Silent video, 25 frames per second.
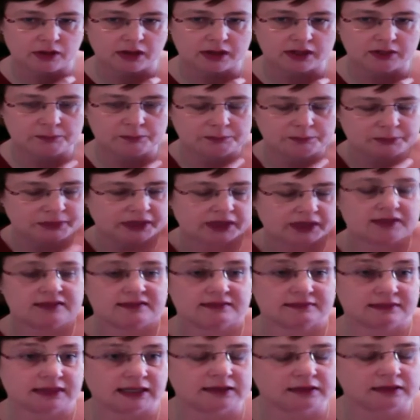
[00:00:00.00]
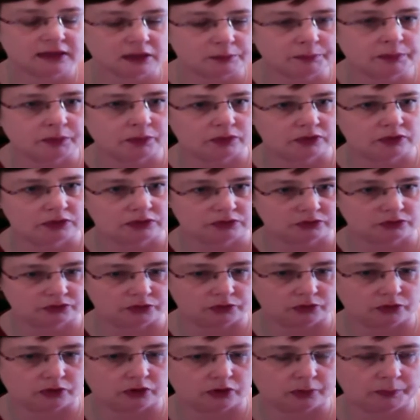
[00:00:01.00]
but I understand the importance of
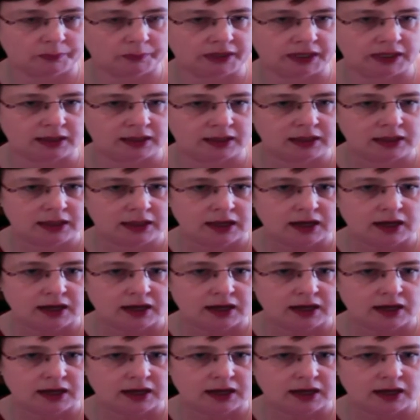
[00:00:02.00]
good copy.